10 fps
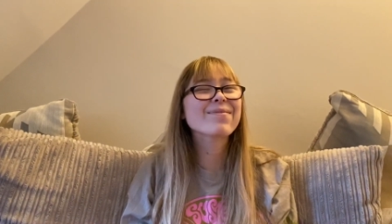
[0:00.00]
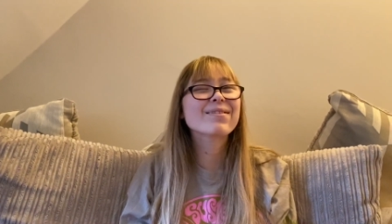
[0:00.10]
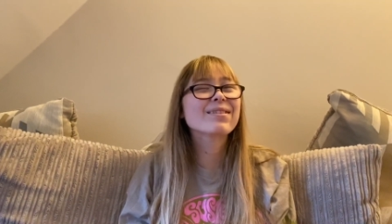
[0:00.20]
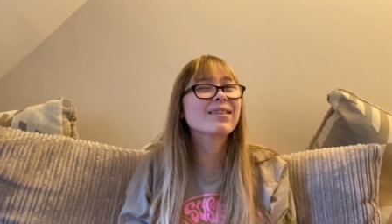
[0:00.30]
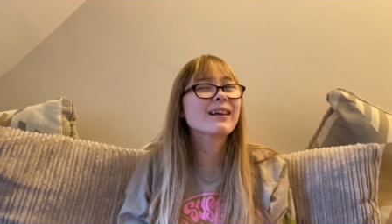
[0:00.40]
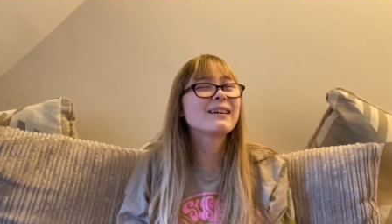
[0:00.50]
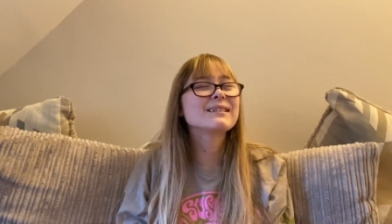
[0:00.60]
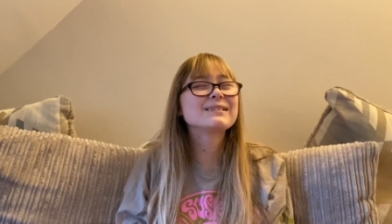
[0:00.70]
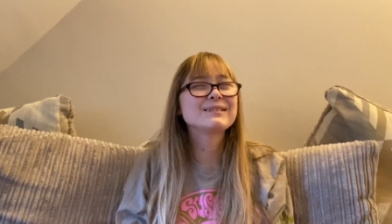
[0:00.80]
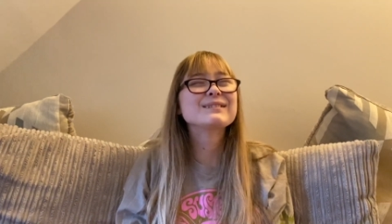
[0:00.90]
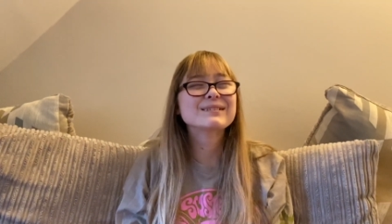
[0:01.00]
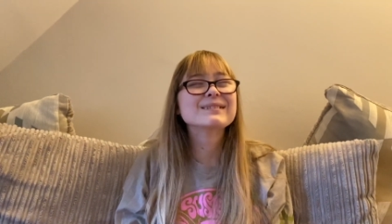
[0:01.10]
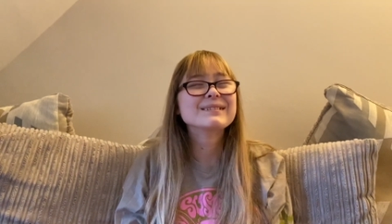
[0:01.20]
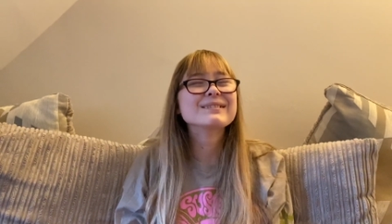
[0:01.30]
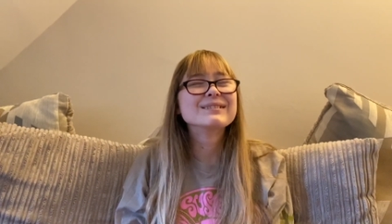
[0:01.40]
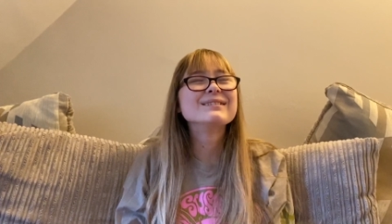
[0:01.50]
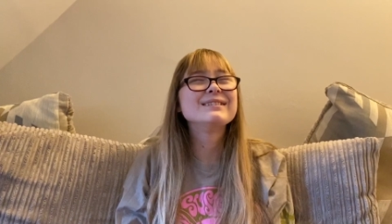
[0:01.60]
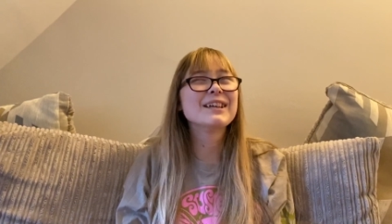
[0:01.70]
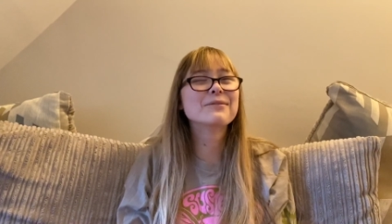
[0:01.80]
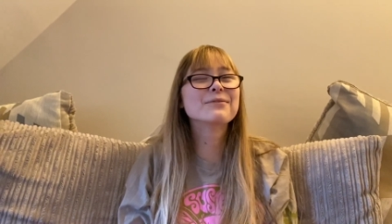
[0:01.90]
They are so lovely.
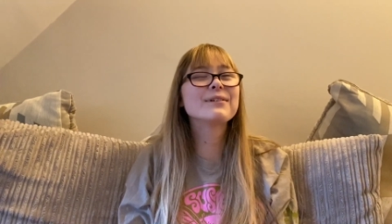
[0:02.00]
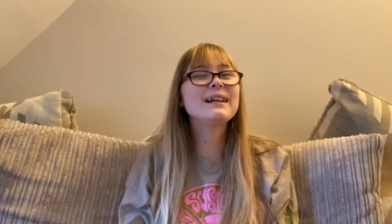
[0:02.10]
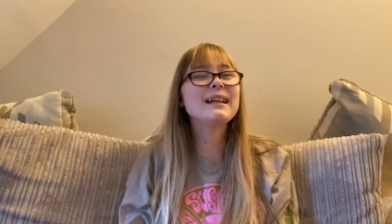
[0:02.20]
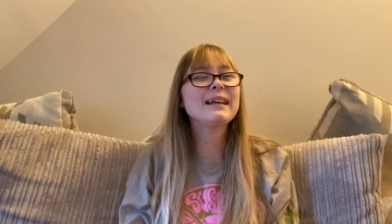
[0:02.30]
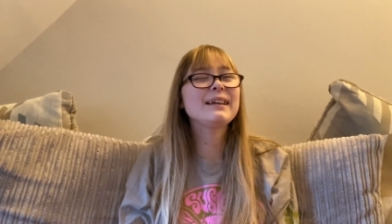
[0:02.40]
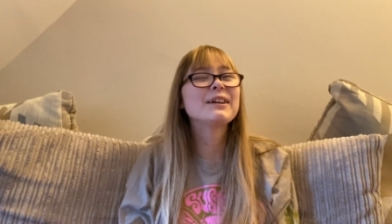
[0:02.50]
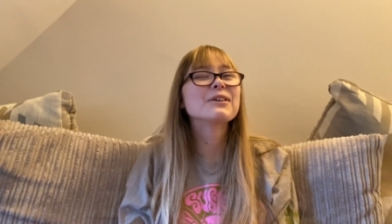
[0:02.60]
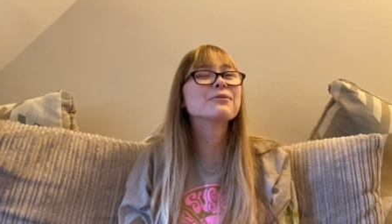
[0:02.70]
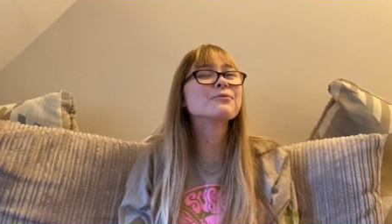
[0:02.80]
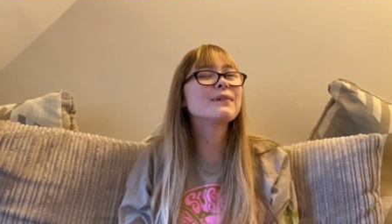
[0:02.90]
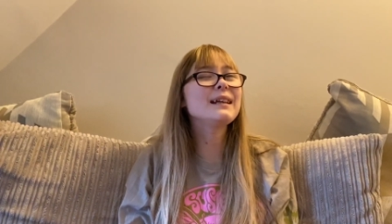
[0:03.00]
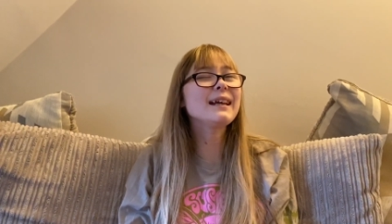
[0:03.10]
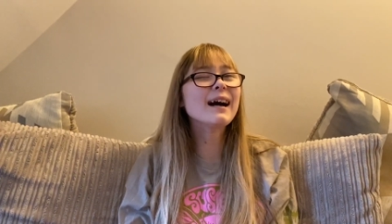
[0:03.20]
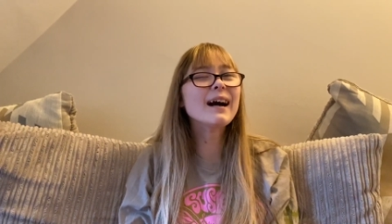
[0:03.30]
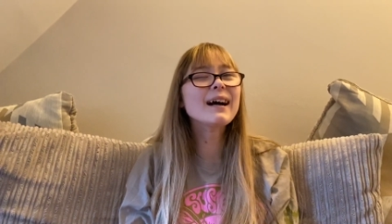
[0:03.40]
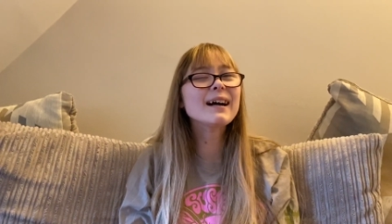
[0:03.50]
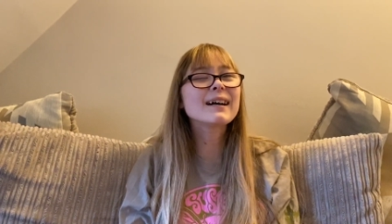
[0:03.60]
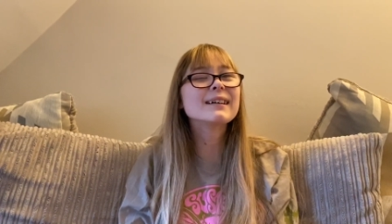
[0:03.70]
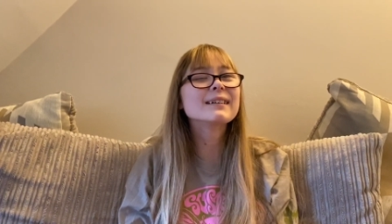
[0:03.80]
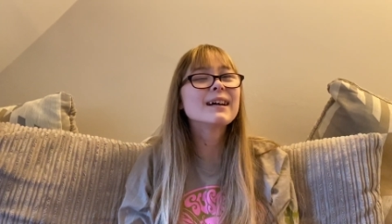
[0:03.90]
They really, really
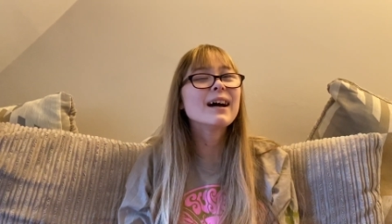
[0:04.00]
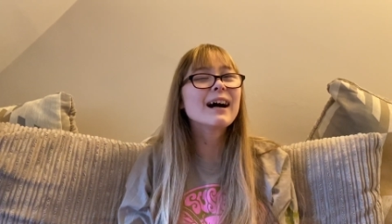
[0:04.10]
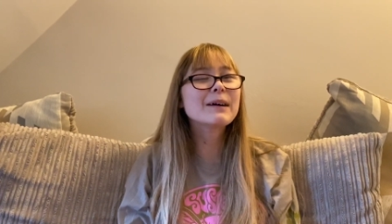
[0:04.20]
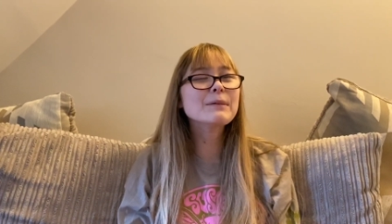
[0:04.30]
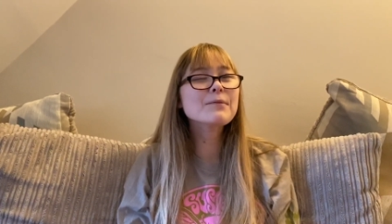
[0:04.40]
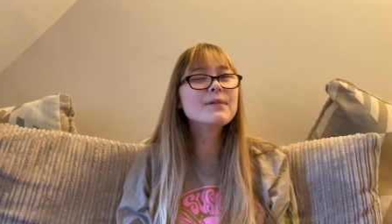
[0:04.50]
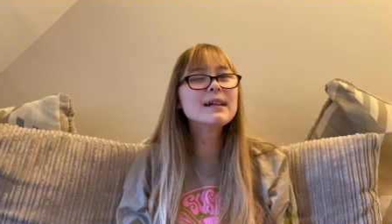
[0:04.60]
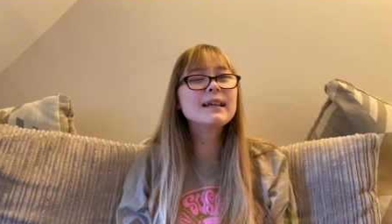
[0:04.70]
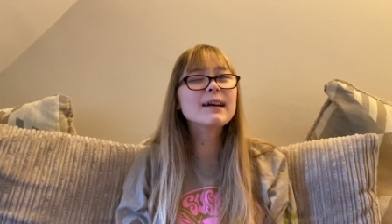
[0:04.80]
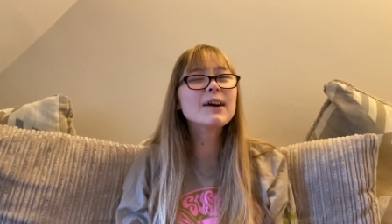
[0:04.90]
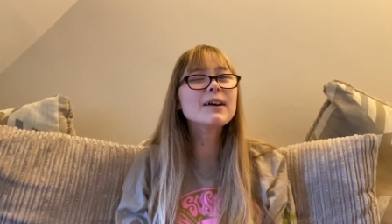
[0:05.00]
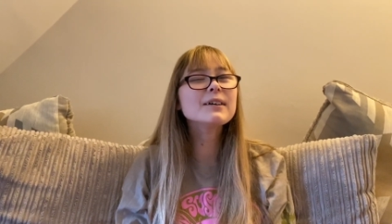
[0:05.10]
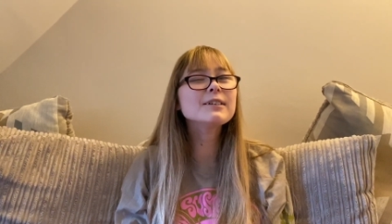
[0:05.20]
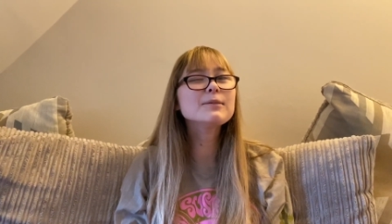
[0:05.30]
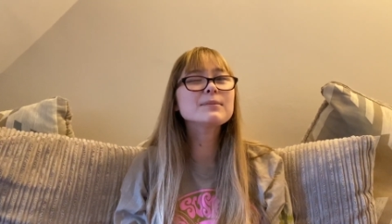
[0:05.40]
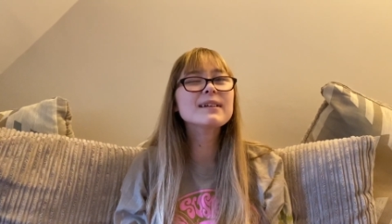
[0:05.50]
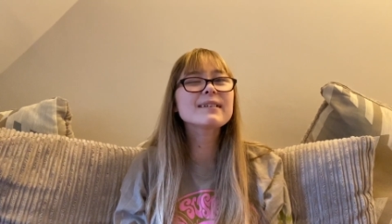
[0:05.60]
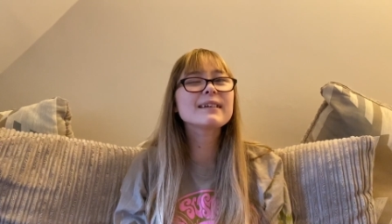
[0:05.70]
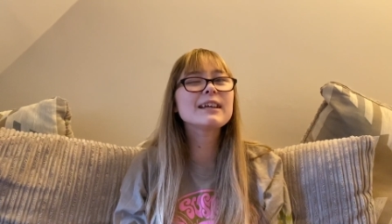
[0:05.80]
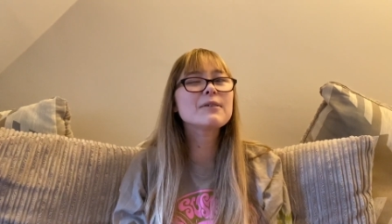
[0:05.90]
are. And we really hope to
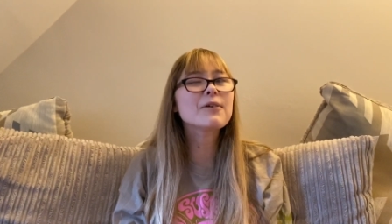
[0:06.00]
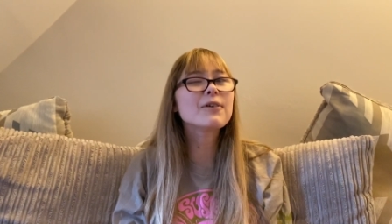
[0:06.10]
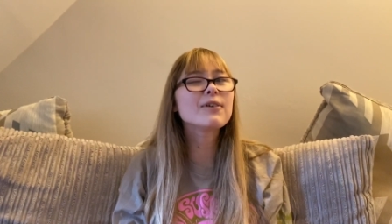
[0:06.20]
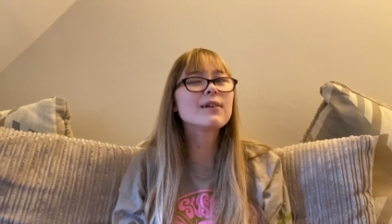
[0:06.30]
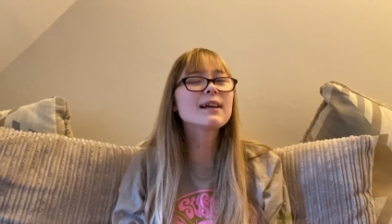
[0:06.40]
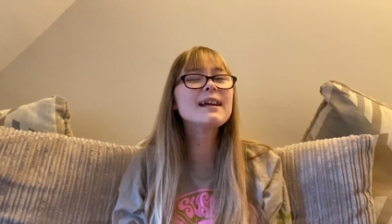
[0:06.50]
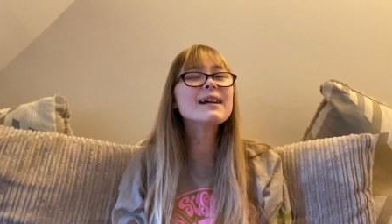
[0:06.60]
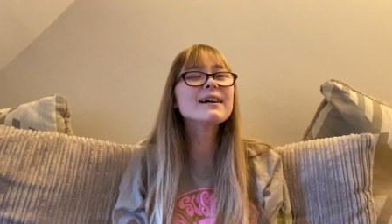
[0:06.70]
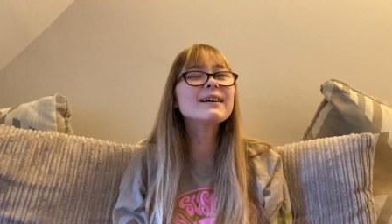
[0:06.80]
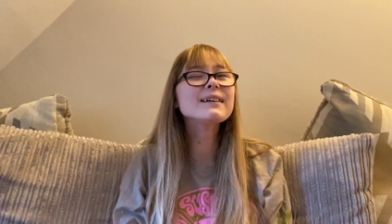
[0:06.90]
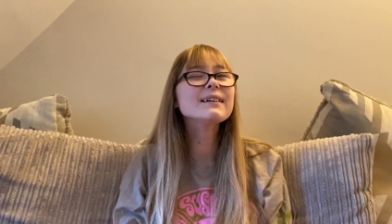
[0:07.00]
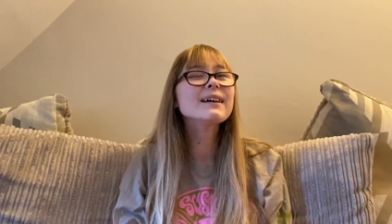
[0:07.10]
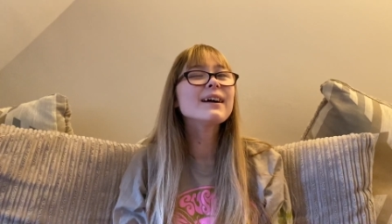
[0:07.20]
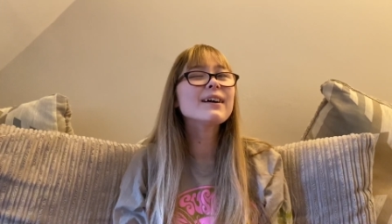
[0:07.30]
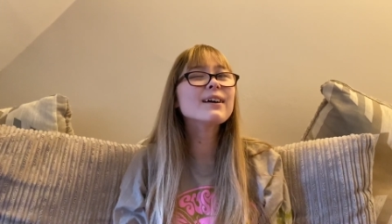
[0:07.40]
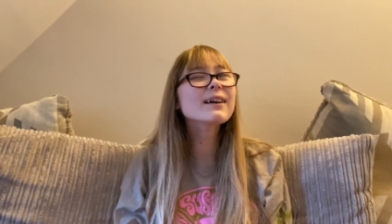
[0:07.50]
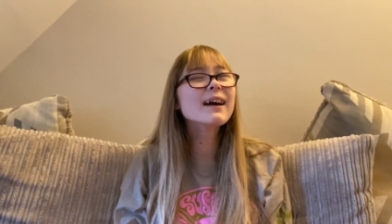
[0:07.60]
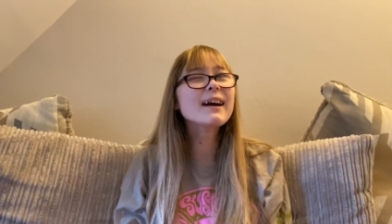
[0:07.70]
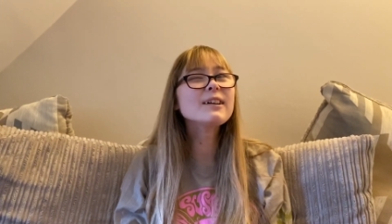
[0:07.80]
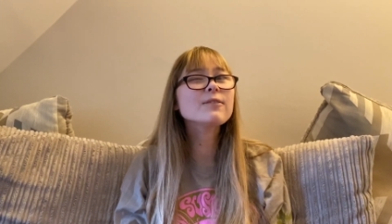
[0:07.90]
see you all here
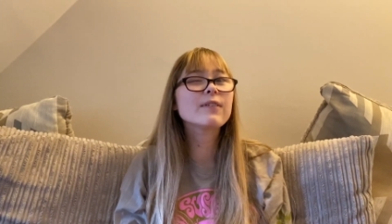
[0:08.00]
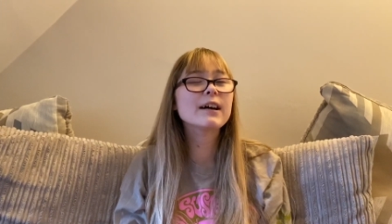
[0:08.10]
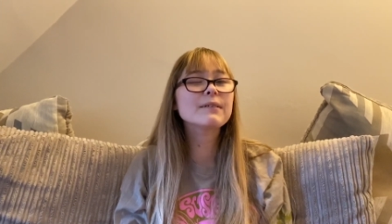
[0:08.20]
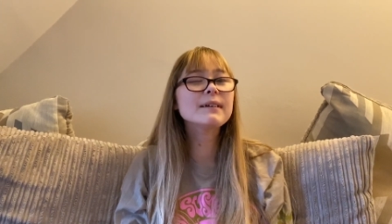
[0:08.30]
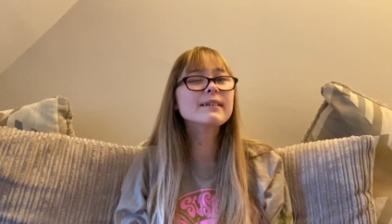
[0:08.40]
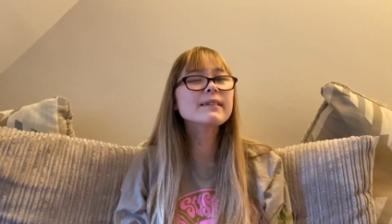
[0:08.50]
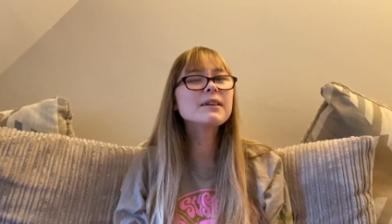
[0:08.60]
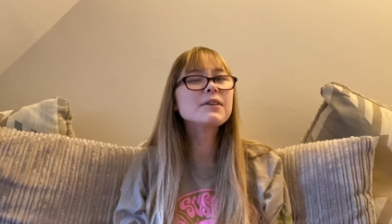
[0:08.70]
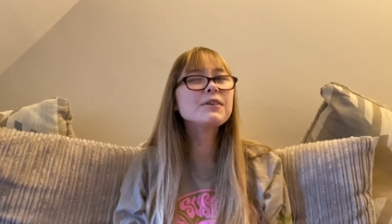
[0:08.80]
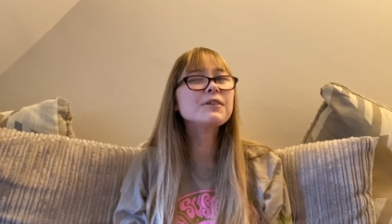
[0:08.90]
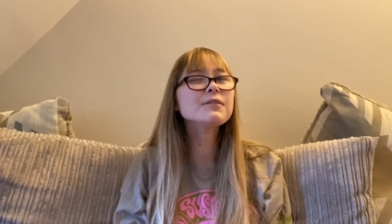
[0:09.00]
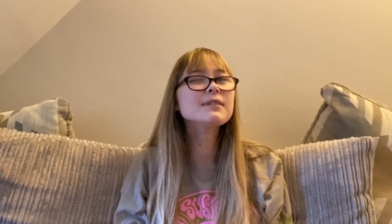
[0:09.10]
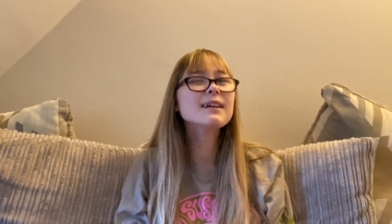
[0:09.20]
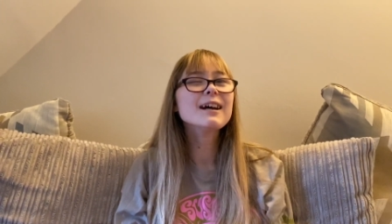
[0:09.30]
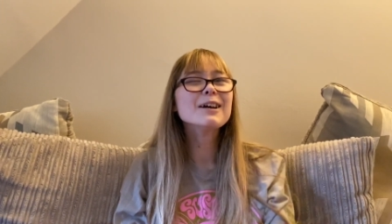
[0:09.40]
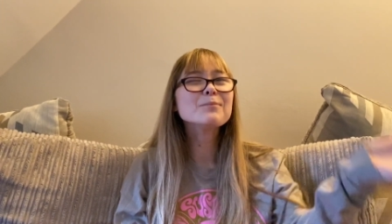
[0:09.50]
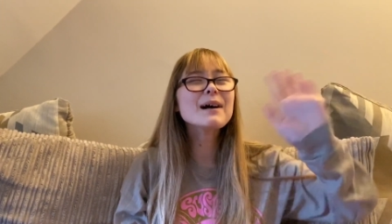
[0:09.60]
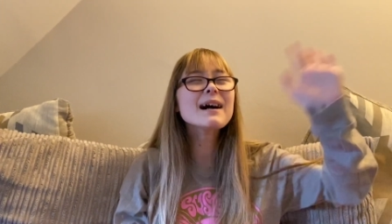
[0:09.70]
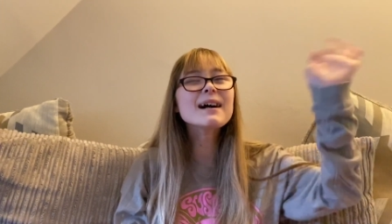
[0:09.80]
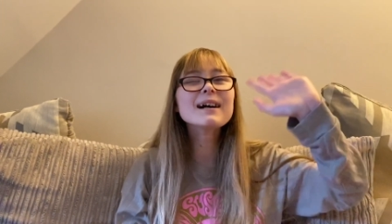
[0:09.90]
again very soon.
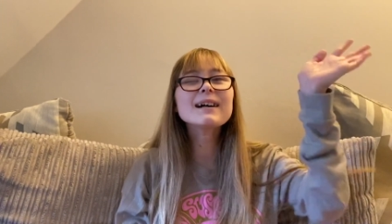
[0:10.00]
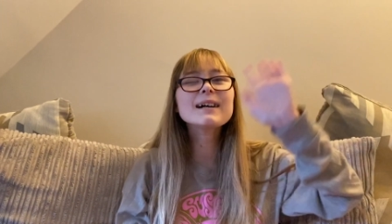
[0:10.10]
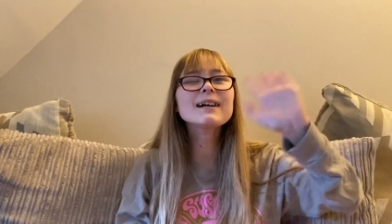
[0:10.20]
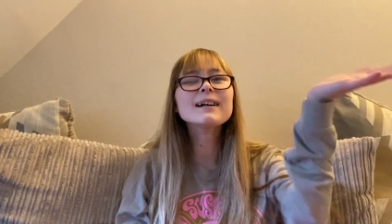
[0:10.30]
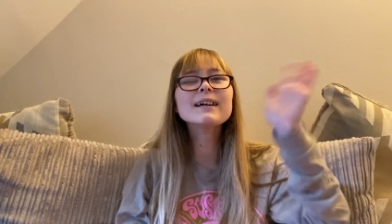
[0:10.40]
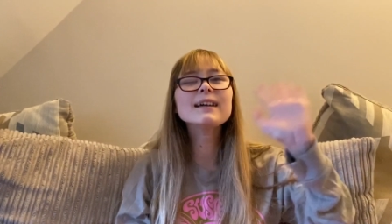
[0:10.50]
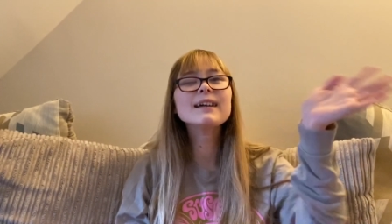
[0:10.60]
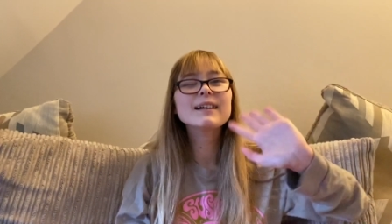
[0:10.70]
Bye.